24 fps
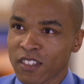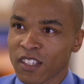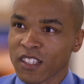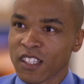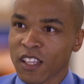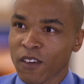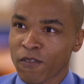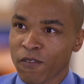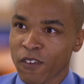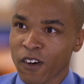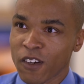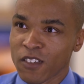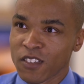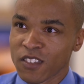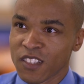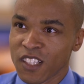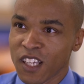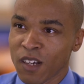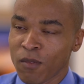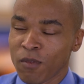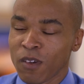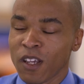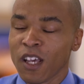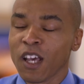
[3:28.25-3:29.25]
I took that first
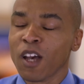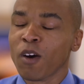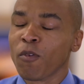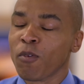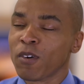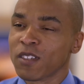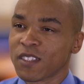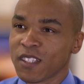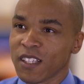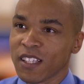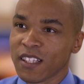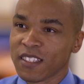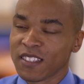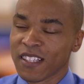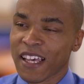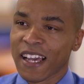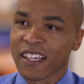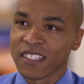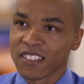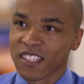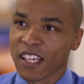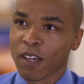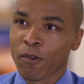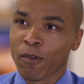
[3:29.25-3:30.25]
step, was the
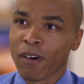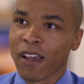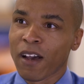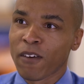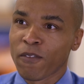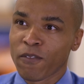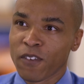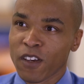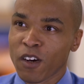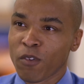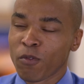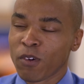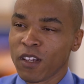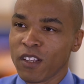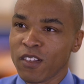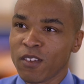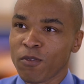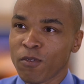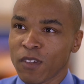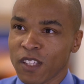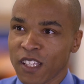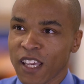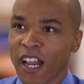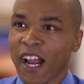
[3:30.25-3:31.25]
exact same way I felt
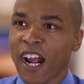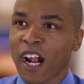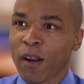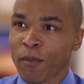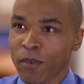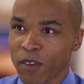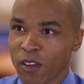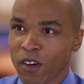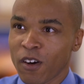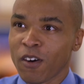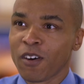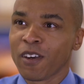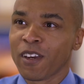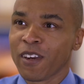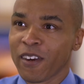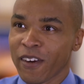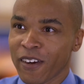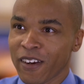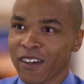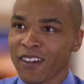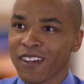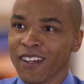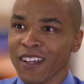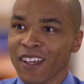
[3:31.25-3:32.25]
when he hired me on
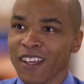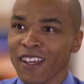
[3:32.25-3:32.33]
here.